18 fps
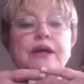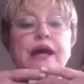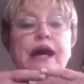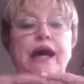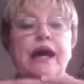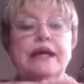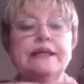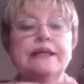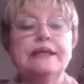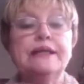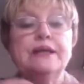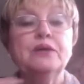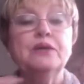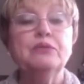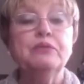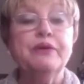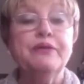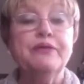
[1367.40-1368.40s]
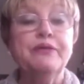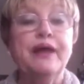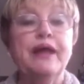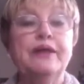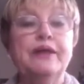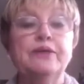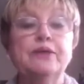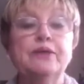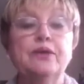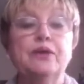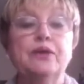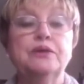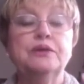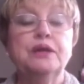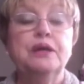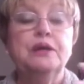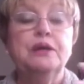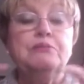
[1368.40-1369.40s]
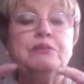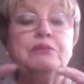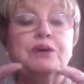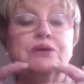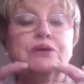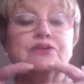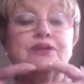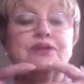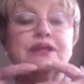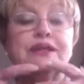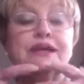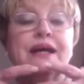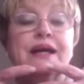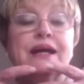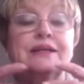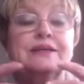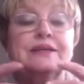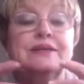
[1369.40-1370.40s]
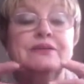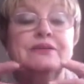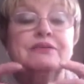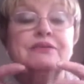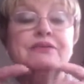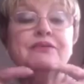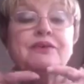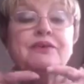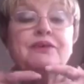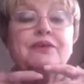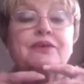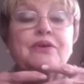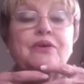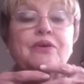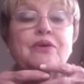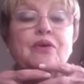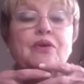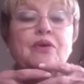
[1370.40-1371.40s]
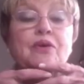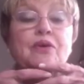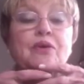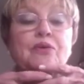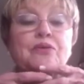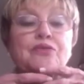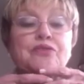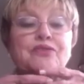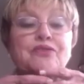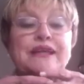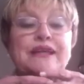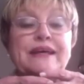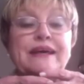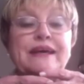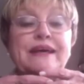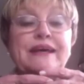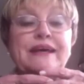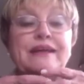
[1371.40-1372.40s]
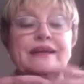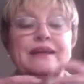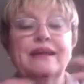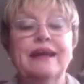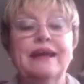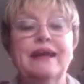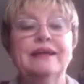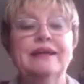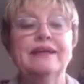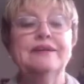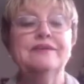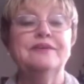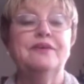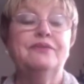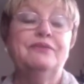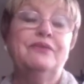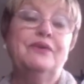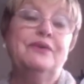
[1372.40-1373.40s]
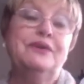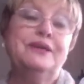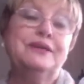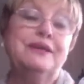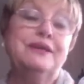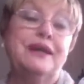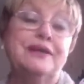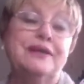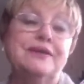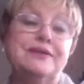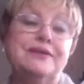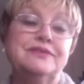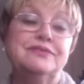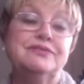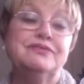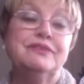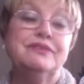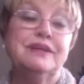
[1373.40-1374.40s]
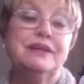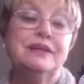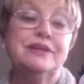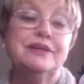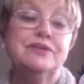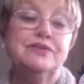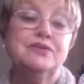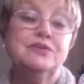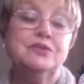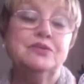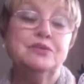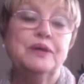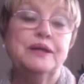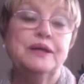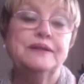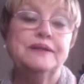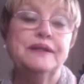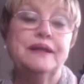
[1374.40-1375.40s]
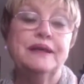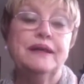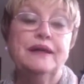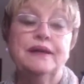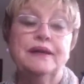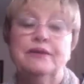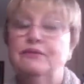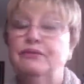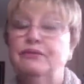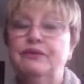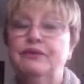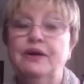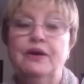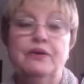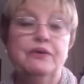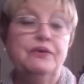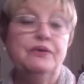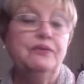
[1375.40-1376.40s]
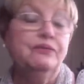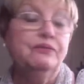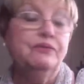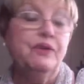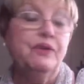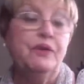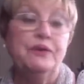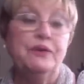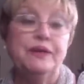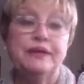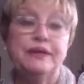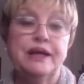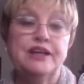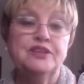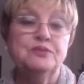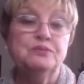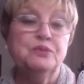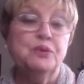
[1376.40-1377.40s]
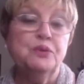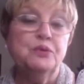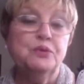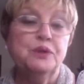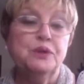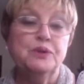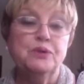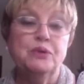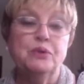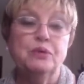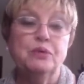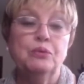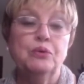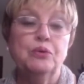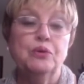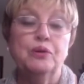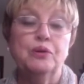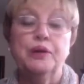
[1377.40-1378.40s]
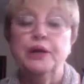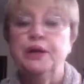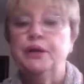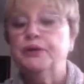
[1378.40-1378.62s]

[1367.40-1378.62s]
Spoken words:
I did it with that yarn because it kind of holds in and it's a very nice feeling to it. Very, very nice merino wool.